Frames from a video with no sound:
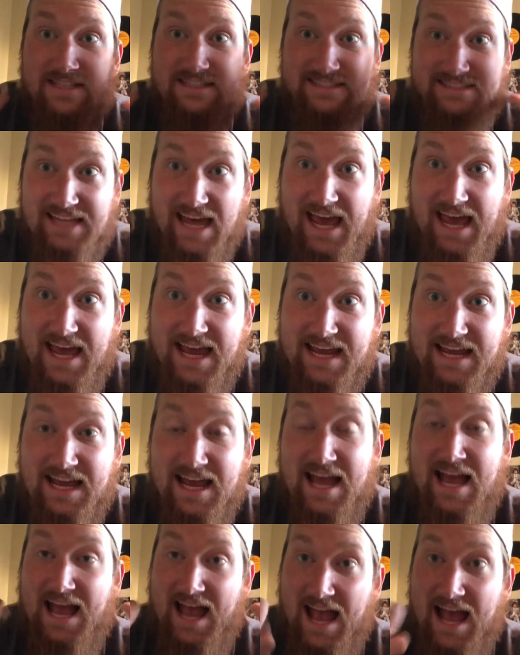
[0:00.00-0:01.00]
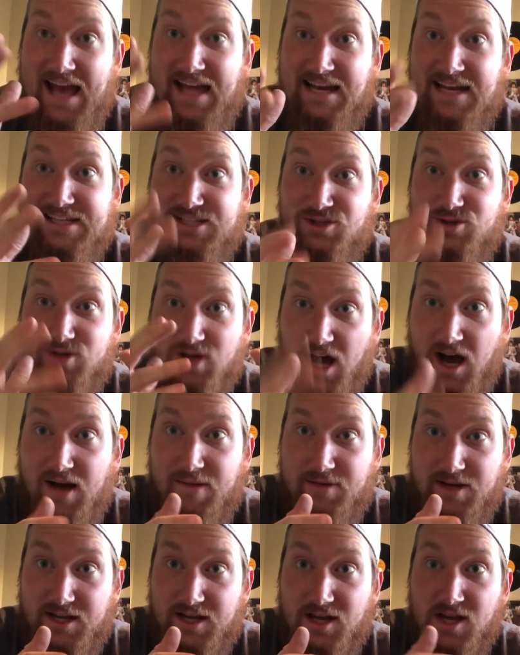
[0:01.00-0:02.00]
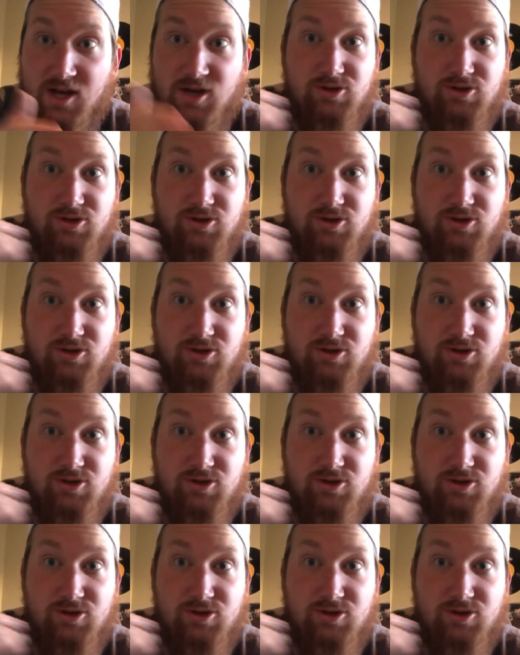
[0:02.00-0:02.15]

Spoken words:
day, and I do comedy.